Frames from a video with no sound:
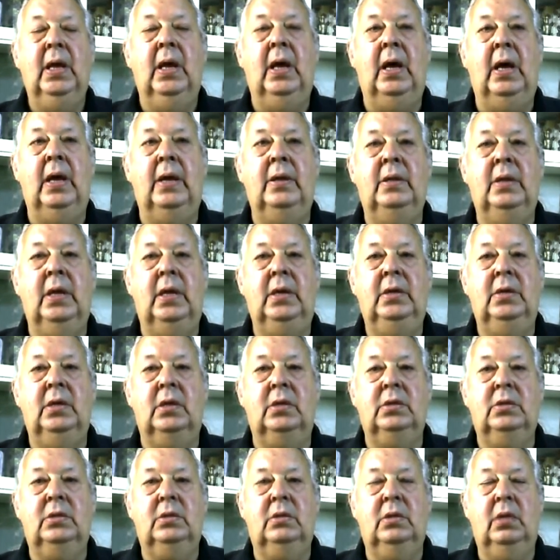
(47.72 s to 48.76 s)
and they
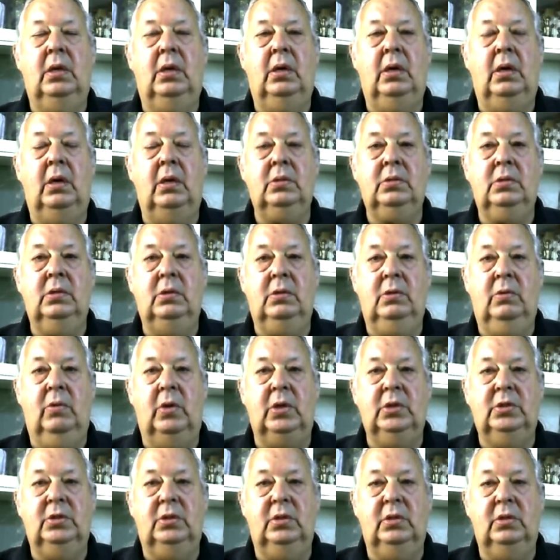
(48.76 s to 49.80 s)
just ask a
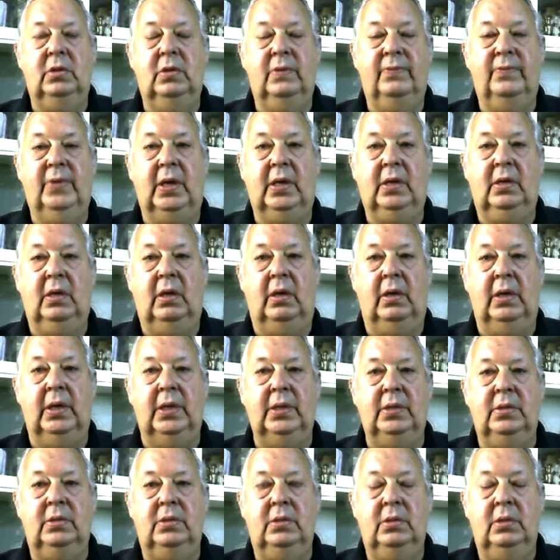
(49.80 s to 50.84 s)
question of their
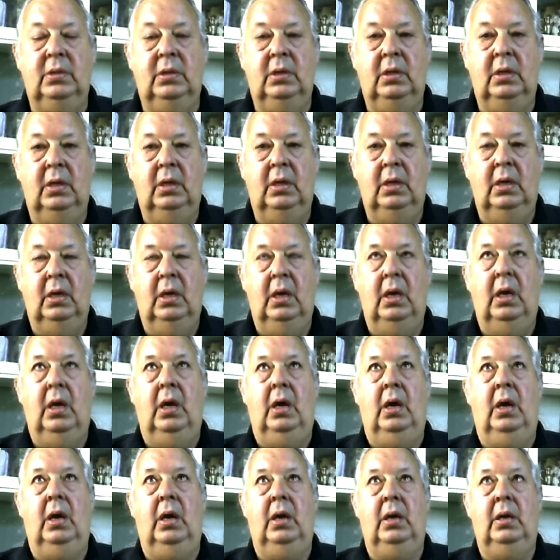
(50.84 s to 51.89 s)
guides
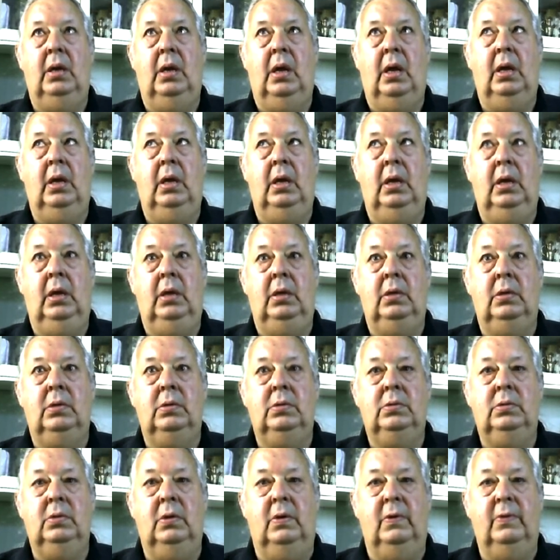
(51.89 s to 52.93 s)
and they
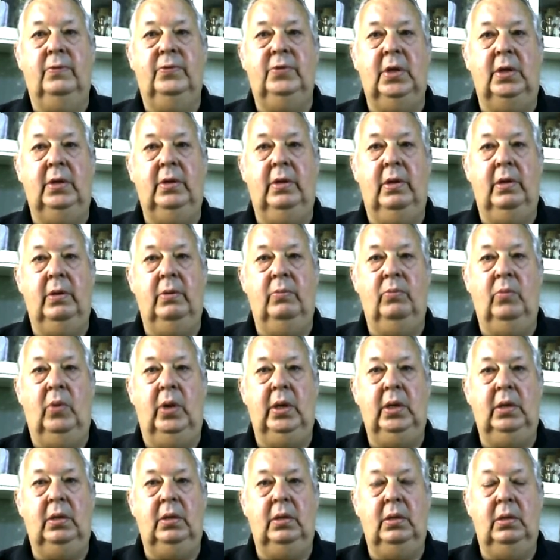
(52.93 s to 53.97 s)
sort of sit there and
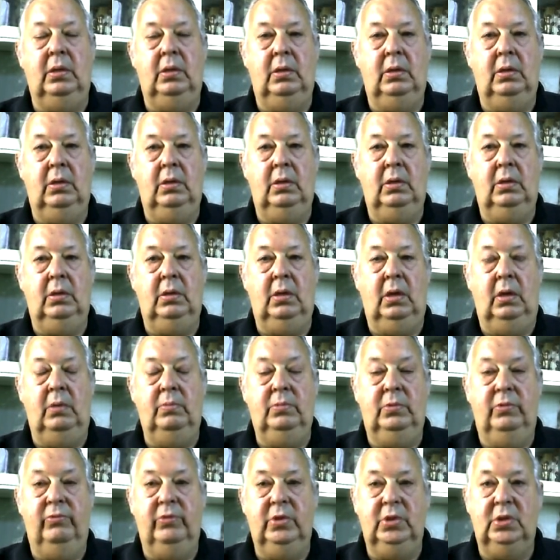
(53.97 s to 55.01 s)
wait and hope
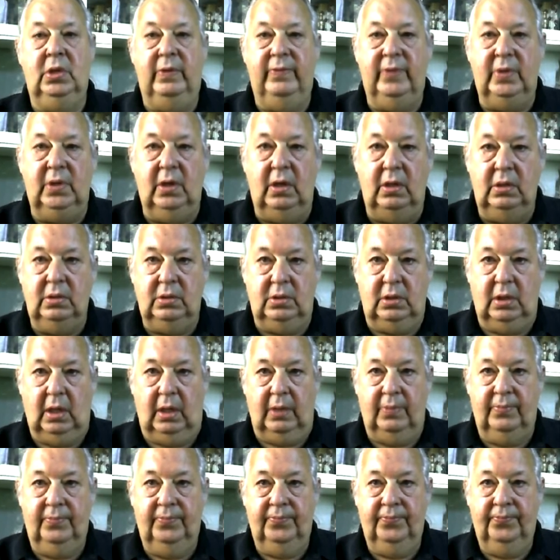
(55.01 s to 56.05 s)
to receive an answer.